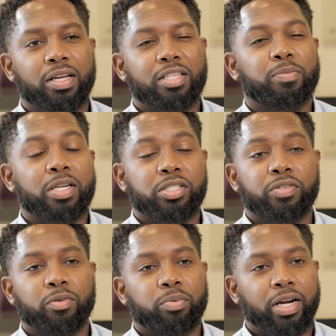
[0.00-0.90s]
especially
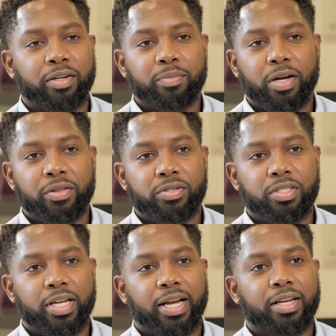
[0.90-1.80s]
for pregnant mothers
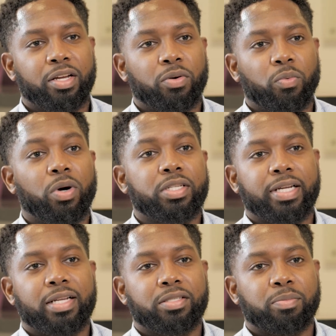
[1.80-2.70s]
that wants
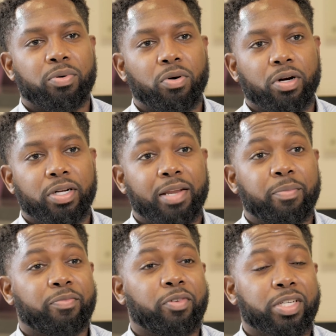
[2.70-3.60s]
that support
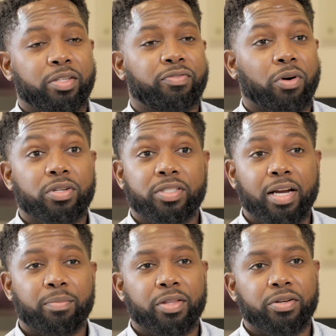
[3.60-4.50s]
and especially first
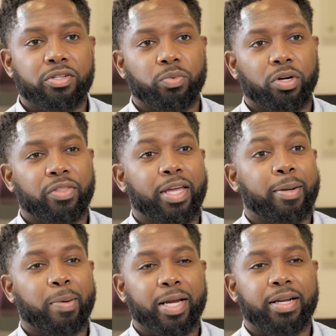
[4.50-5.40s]
time mothers where they
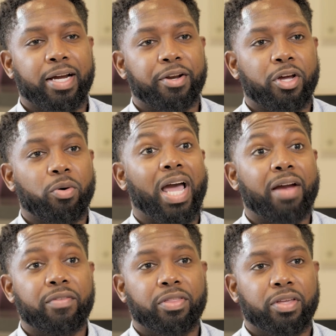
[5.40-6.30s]
might not know
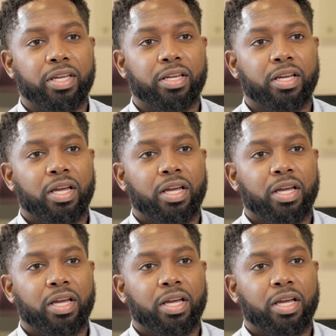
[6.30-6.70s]
everything.